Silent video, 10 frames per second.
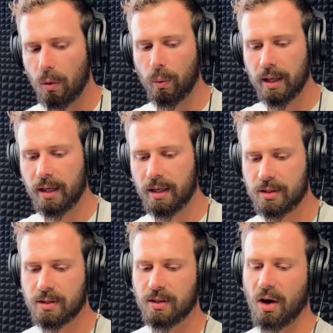We
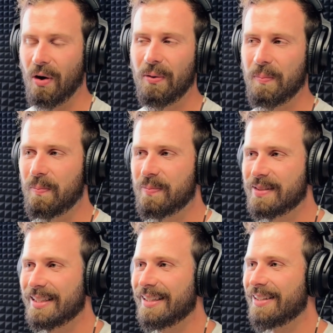hope
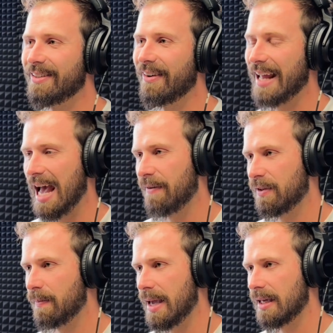to not have
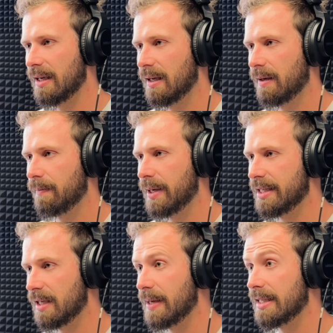to make
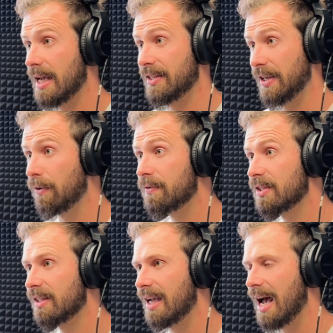PCBs
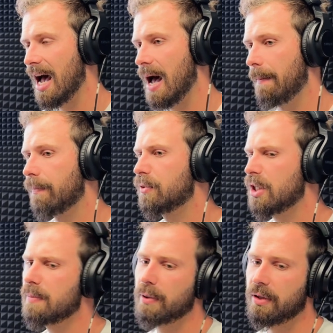ourselves,
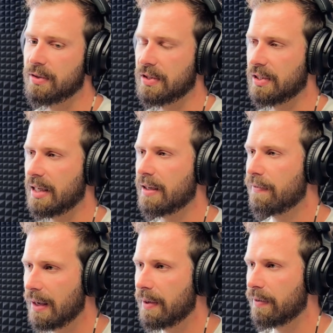just because it's like a
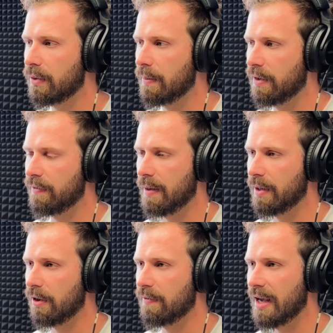fair bit of equipment, a fair
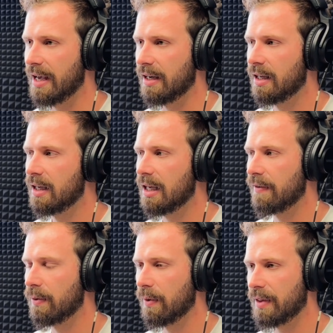bit of overhead.
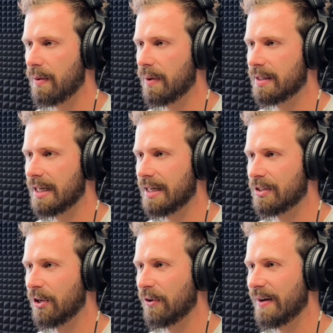If you want that one day
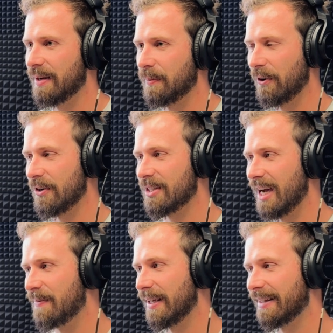turnaround
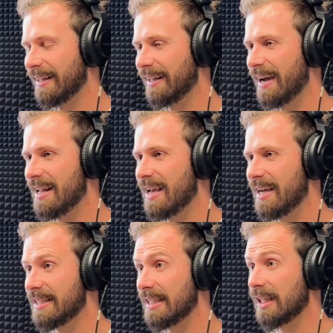prototyping, then
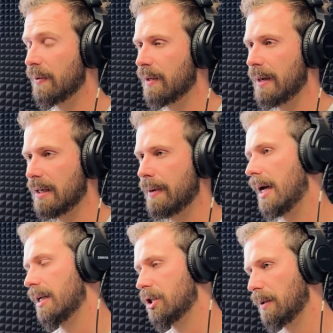ideally we can make a
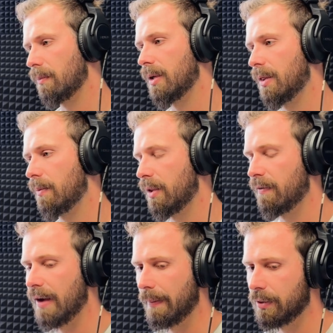partnership with a
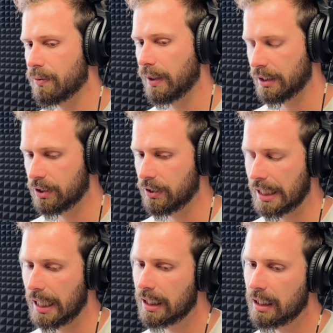fab who's willing to do that.